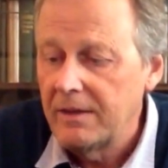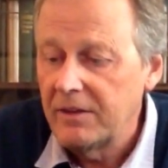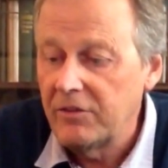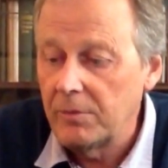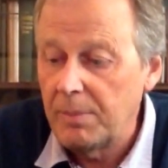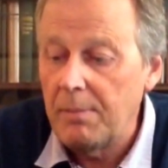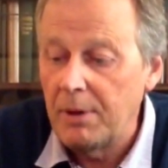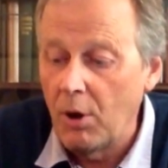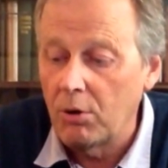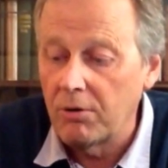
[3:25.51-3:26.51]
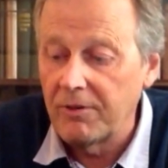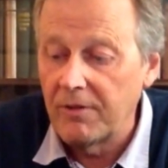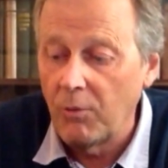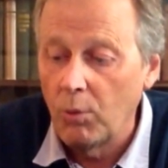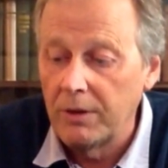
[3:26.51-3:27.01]
This is a bibliography
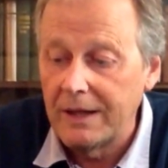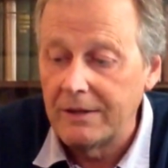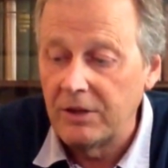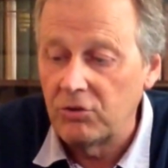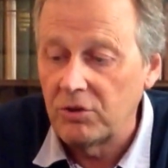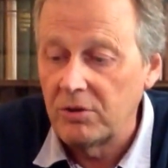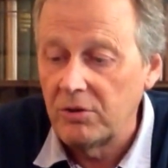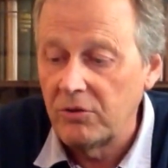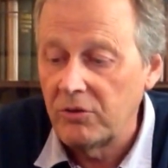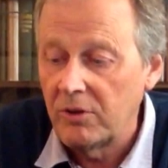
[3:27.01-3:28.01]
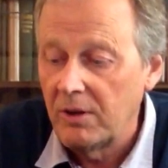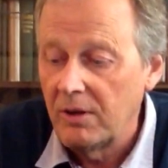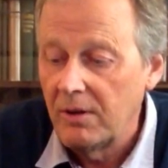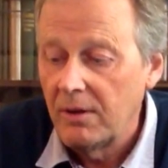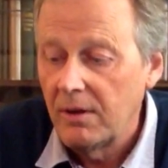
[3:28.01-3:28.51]
of all the editions.
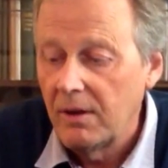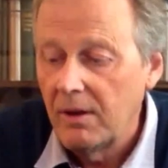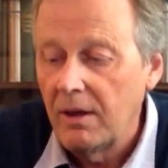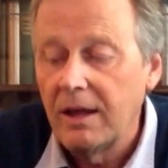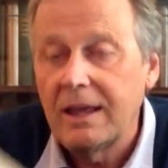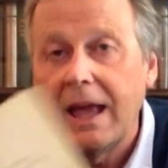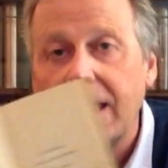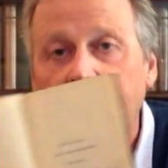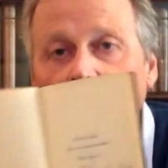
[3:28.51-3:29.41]
Again,